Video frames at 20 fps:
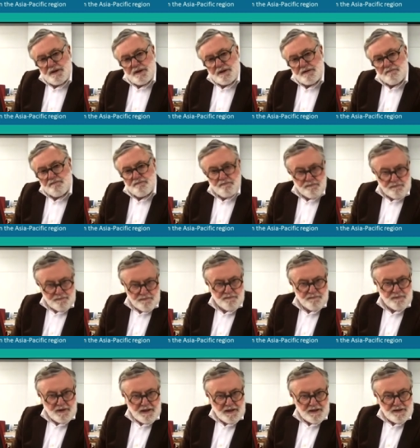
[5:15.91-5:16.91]

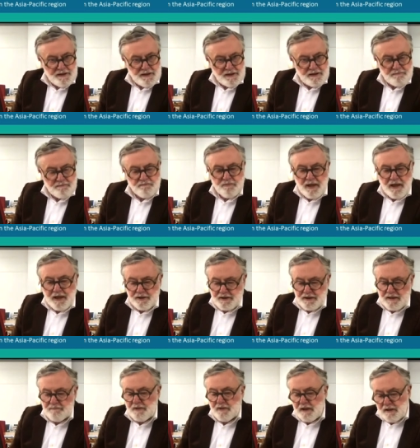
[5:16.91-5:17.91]
That is the
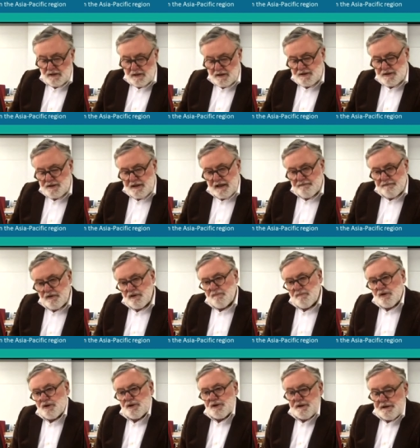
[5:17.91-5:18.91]
outcome, let's say, of a
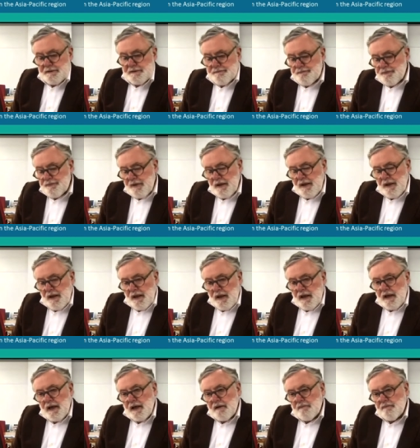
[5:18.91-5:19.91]
community
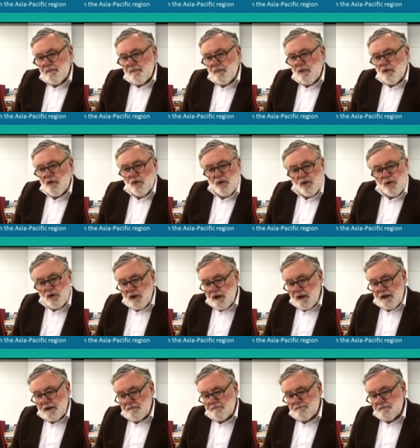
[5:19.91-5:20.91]
or
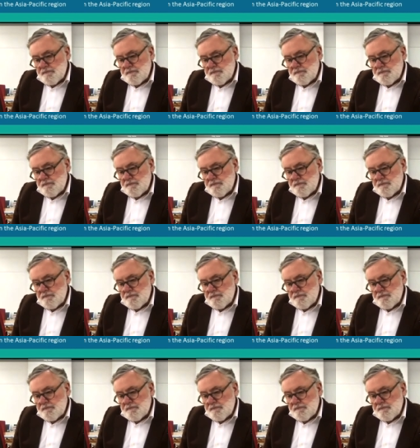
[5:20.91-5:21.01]
a